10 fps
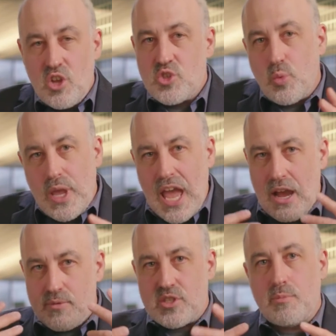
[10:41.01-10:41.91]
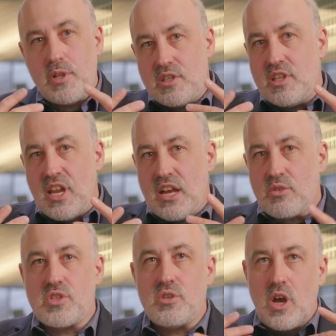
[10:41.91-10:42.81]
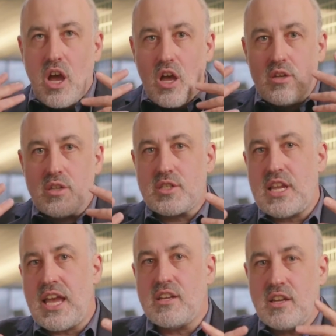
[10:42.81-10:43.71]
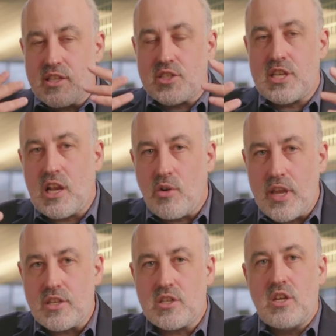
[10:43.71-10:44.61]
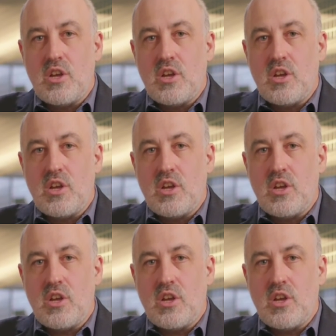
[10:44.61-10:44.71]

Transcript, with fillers: So we have this ability now to understand and accelerate